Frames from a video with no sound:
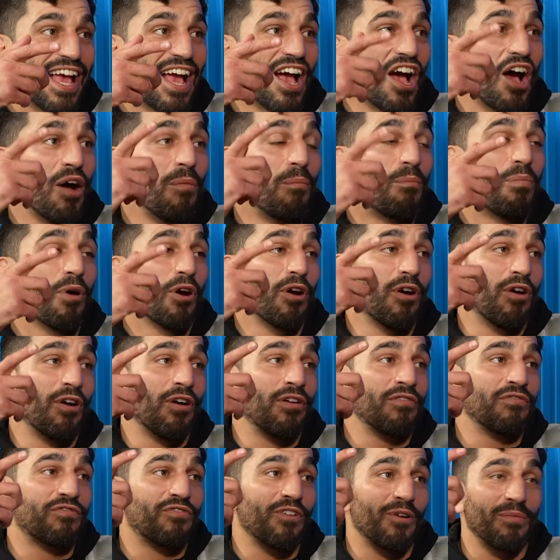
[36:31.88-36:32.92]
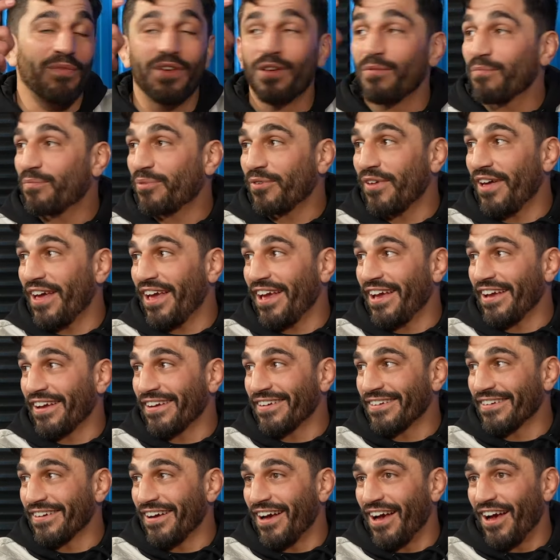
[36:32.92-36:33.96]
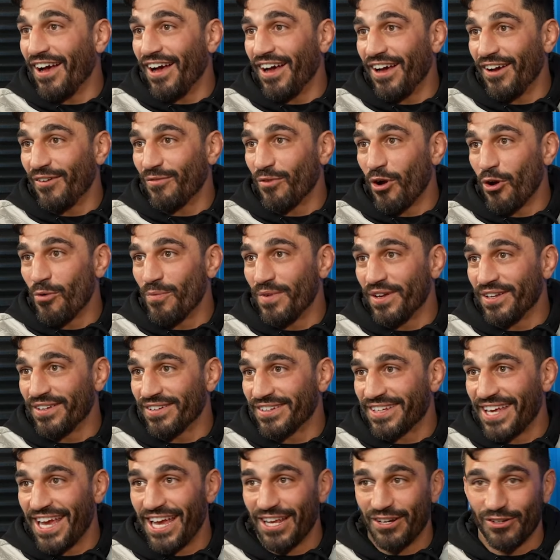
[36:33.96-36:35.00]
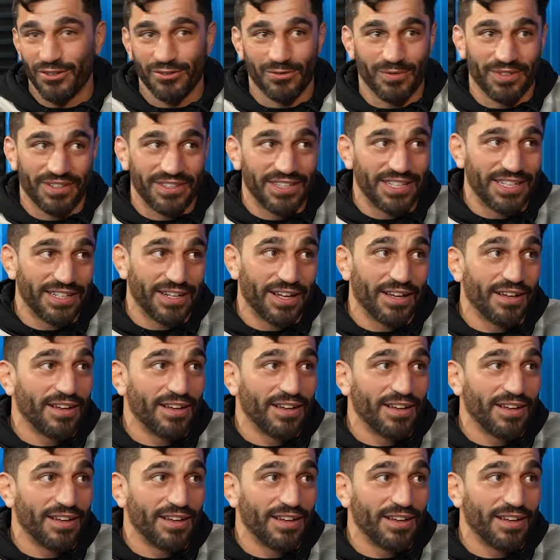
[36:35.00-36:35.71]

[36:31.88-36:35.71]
A burn from him playing uh, Roman candles with Nina.